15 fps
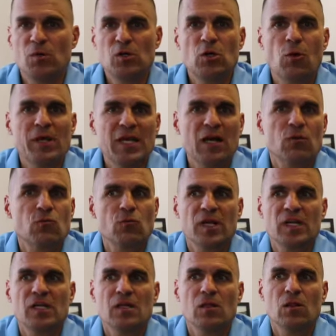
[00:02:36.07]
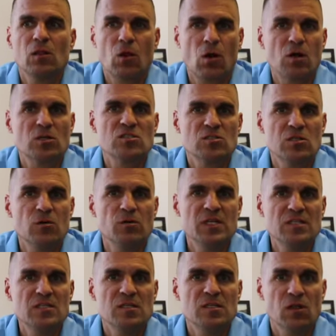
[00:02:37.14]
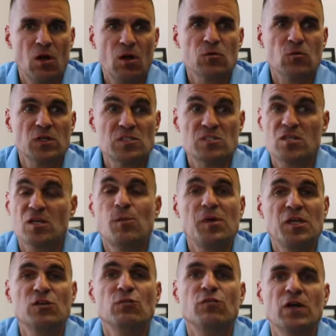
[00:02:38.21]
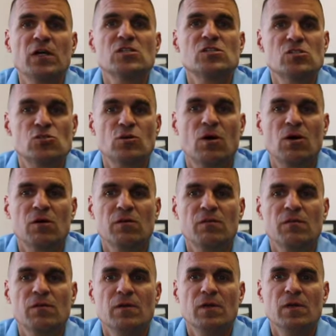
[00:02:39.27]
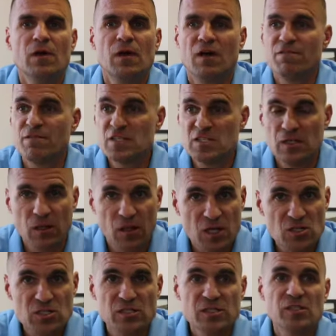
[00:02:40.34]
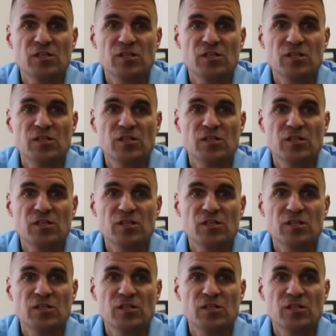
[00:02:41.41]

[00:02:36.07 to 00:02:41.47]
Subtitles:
going out and running long, slow, easy long runs is going to make you very strong physiologically.